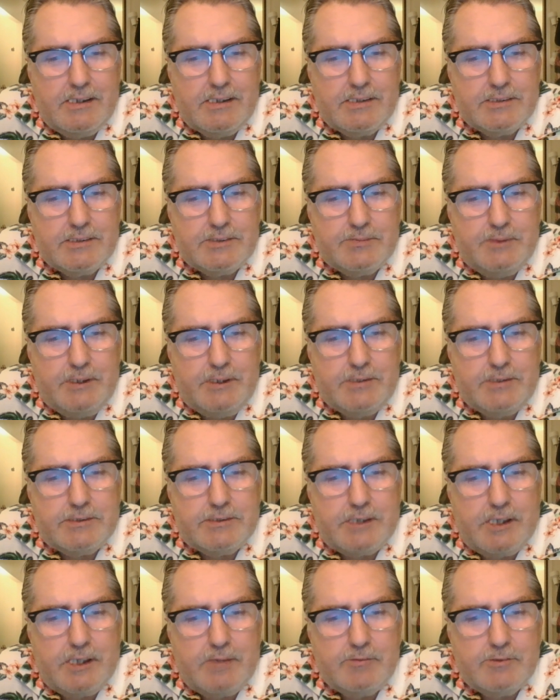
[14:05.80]

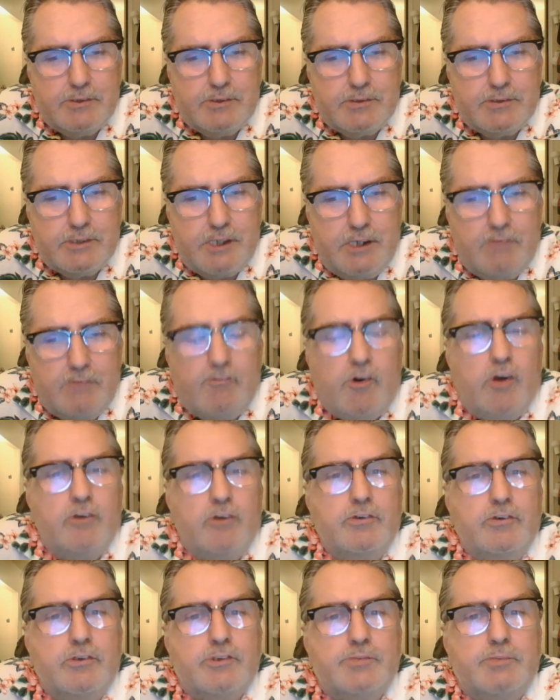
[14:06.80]
space-time is kind of hard
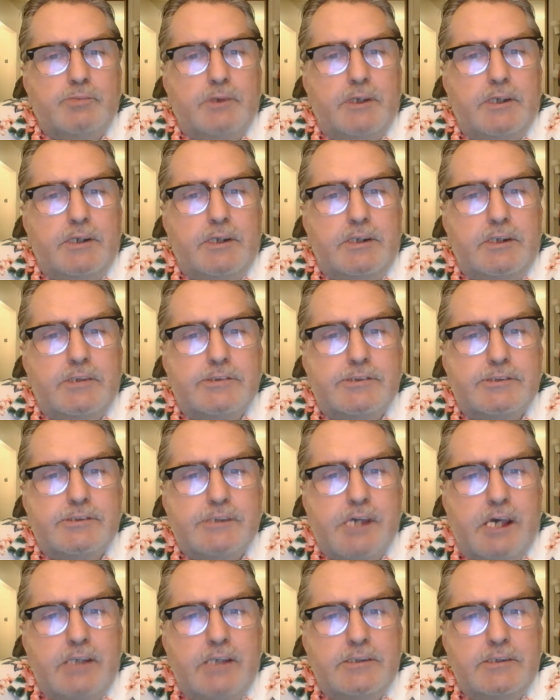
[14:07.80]
to explain. It's the
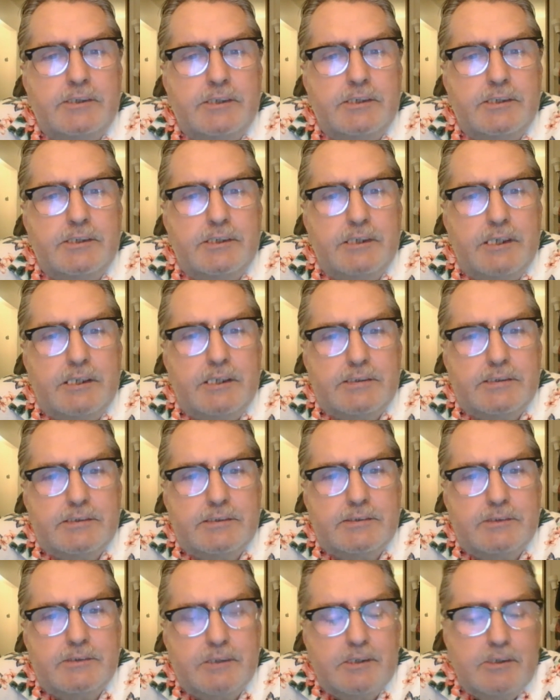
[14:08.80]
idea that
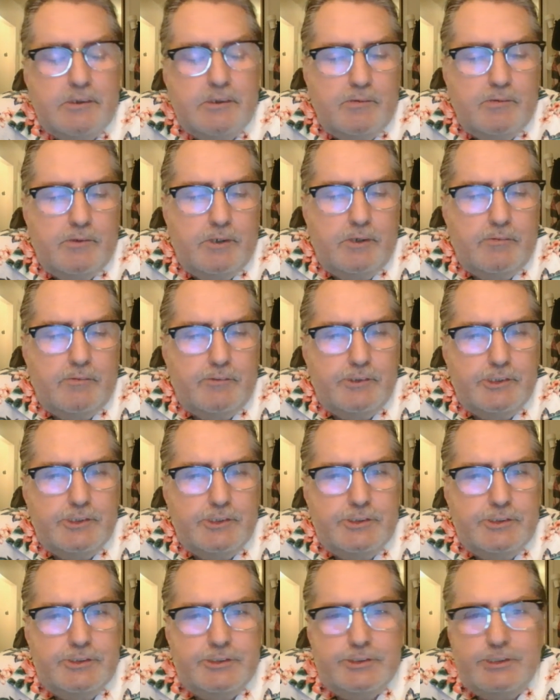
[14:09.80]
whatever the
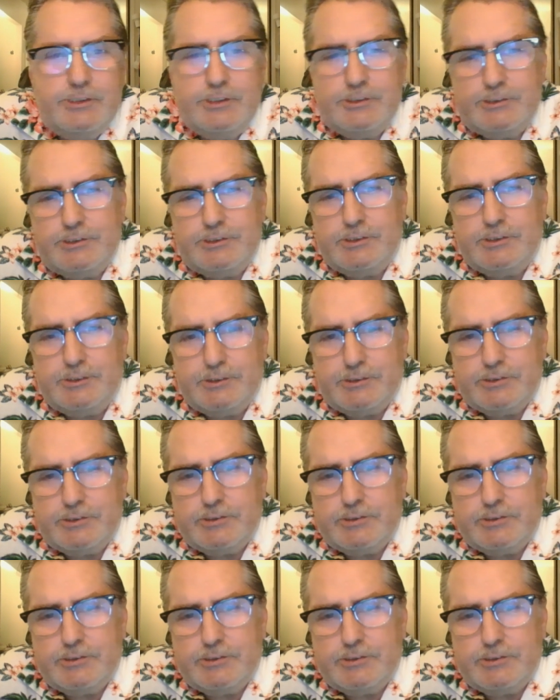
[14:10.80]
distance